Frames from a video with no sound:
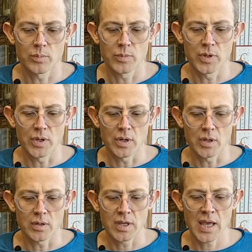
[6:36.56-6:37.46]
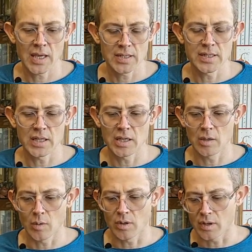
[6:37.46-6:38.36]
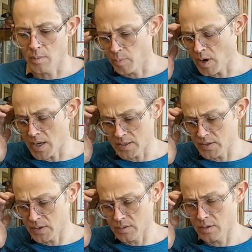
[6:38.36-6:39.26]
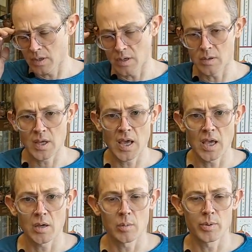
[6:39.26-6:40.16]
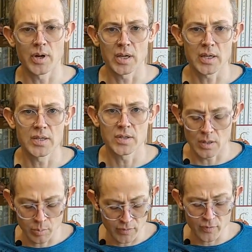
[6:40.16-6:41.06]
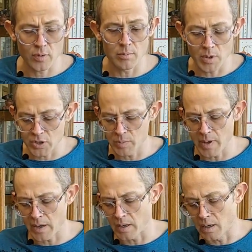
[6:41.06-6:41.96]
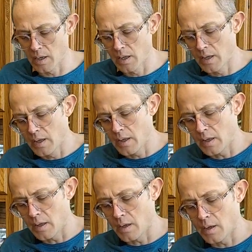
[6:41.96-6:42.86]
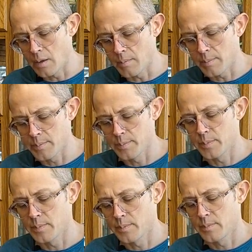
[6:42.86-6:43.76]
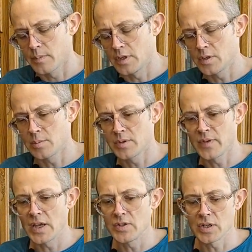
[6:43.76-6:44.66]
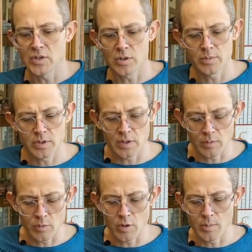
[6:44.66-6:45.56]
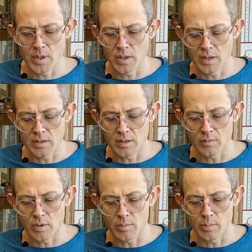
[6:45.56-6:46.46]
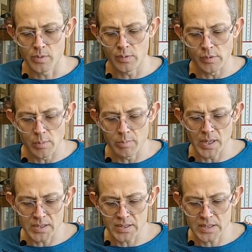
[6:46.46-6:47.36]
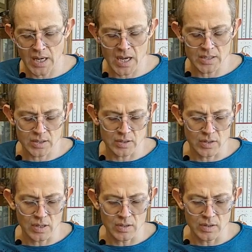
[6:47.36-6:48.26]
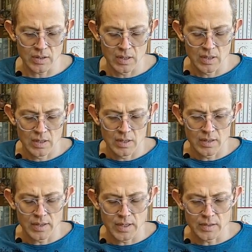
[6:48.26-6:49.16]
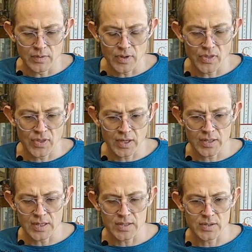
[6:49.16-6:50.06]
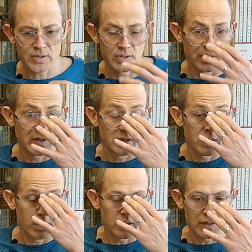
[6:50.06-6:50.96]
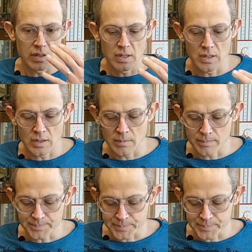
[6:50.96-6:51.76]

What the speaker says: the cake tea or the compressed, cake or brick is going to perform much better in terms of aging, in terms of the aroma and the robust taste and the thickness and